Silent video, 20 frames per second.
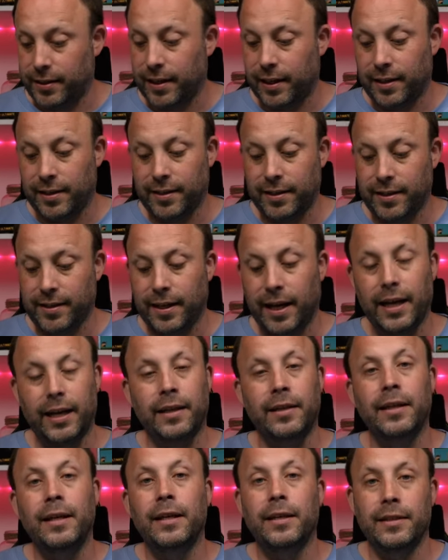And as I
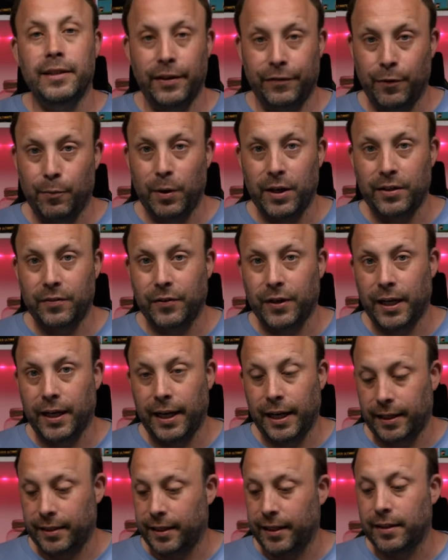say, different ways of
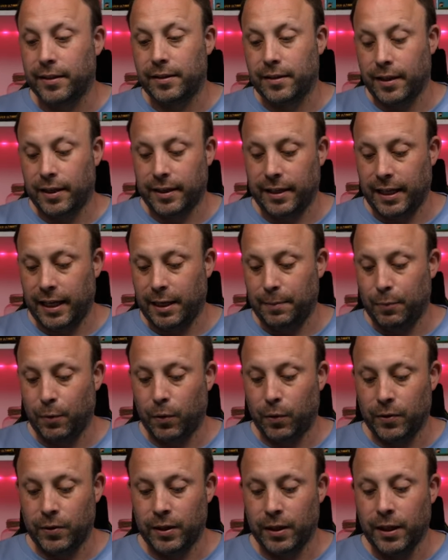connecting to the
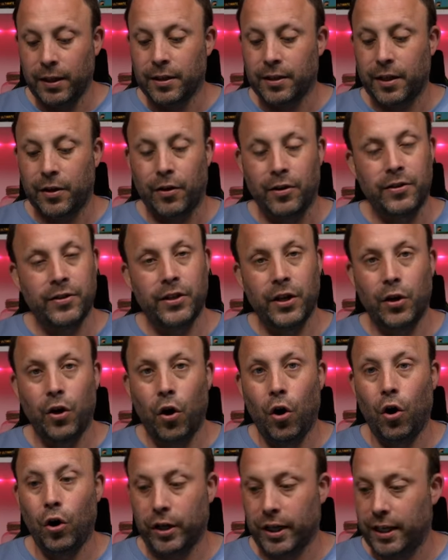keyboard. So there are certain
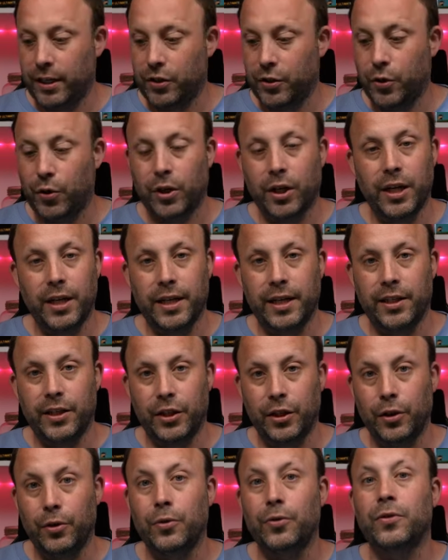hotkeys you're going to need to
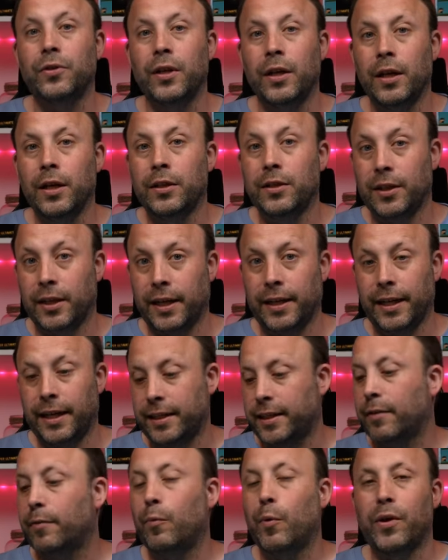use to
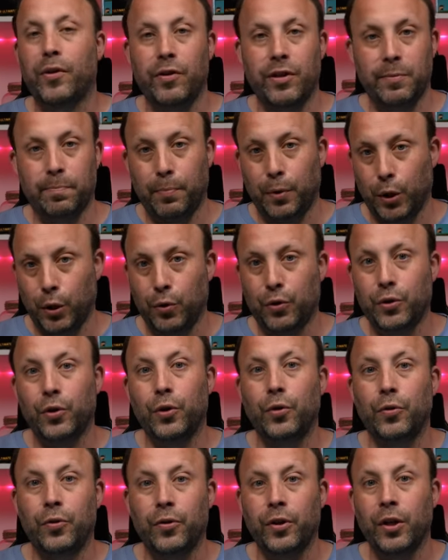connect it, whether it's
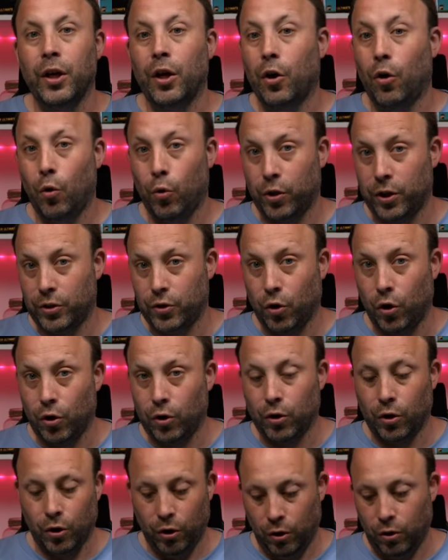Bluetooth or the
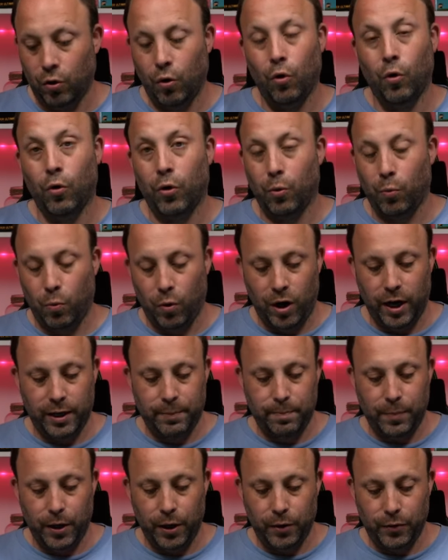dongle or the wired
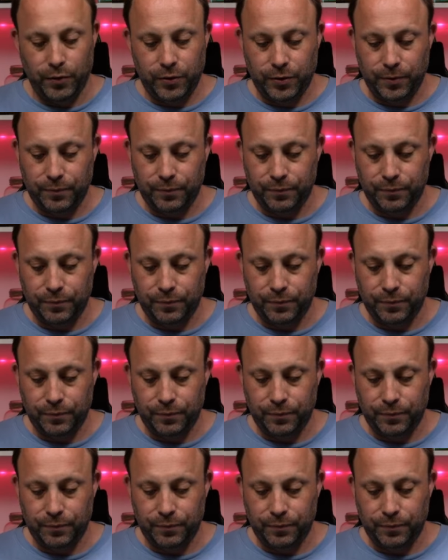mode.